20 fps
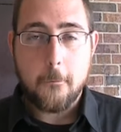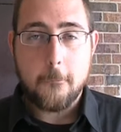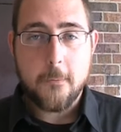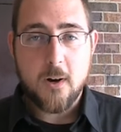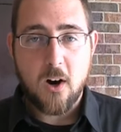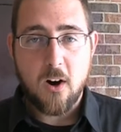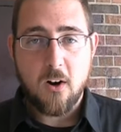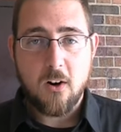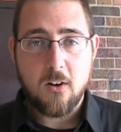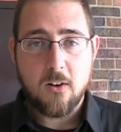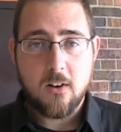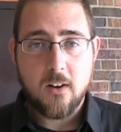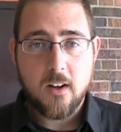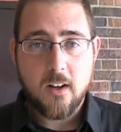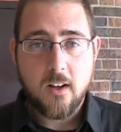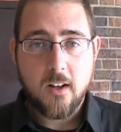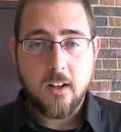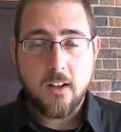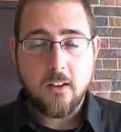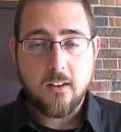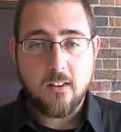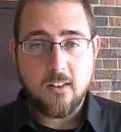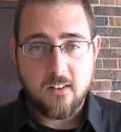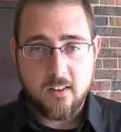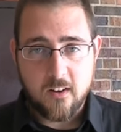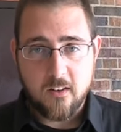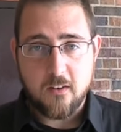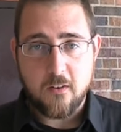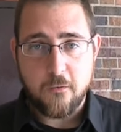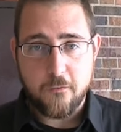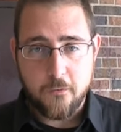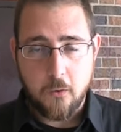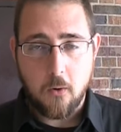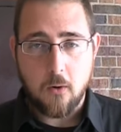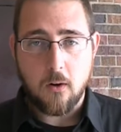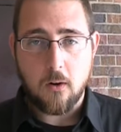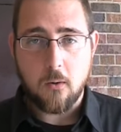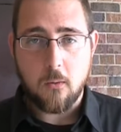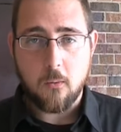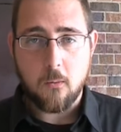Paul,
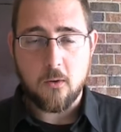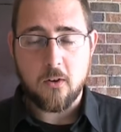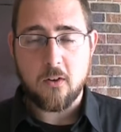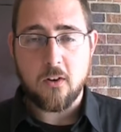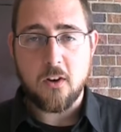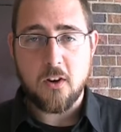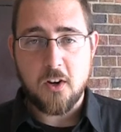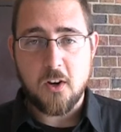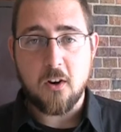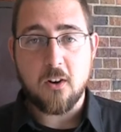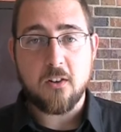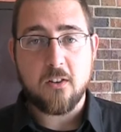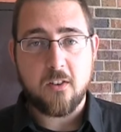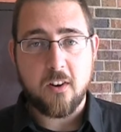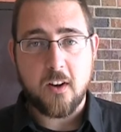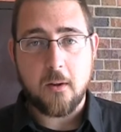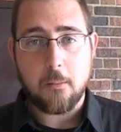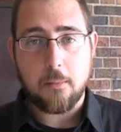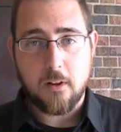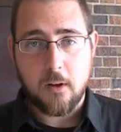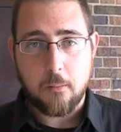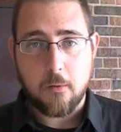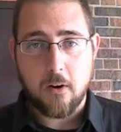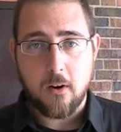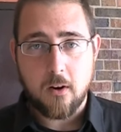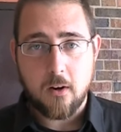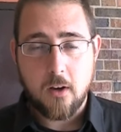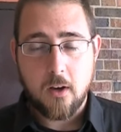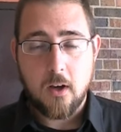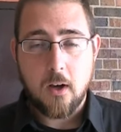64, was a New York City plumber.